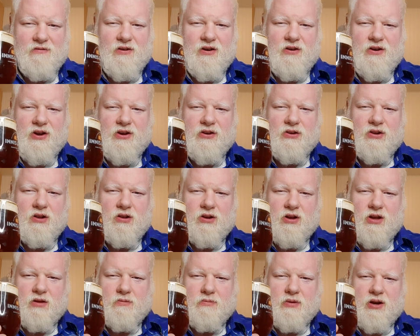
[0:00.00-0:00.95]
very good
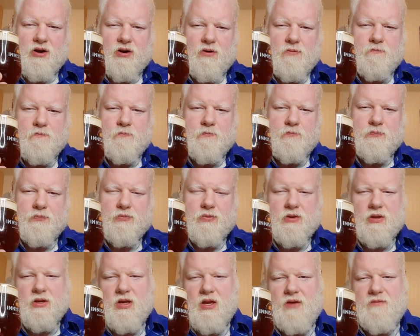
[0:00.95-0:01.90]
looking beer,
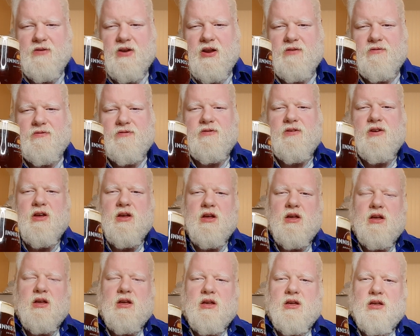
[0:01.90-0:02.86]
even if
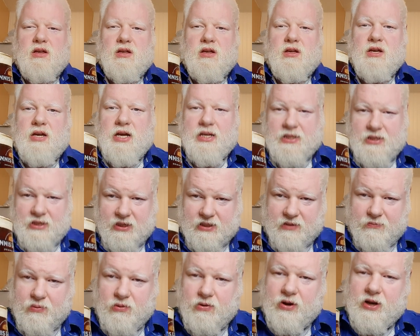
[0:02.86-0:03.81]
it's
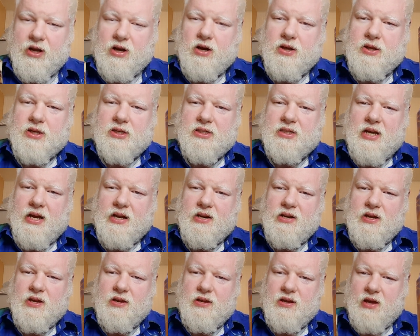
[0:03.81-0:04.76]
disappointing on the
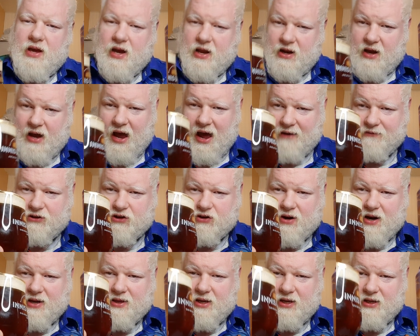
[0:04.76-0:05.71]
scent. And I have
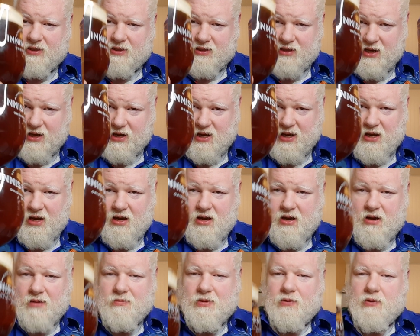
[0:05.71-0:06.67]
tried this,
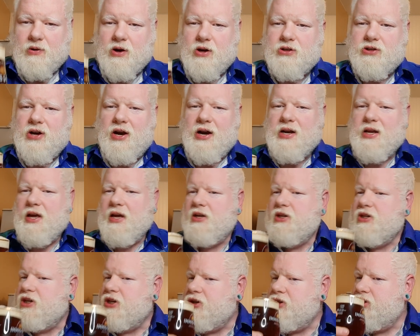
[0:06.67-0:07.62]
but we're going to try it again.
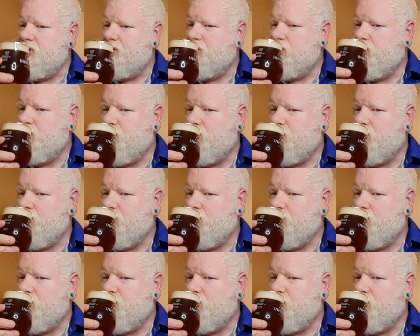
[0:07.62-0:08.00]
Cheers.